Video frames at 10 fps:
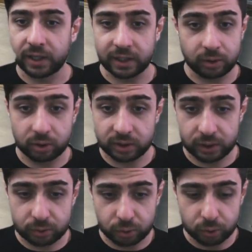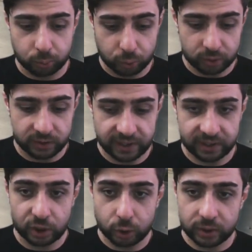in order to put the
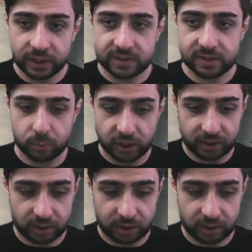units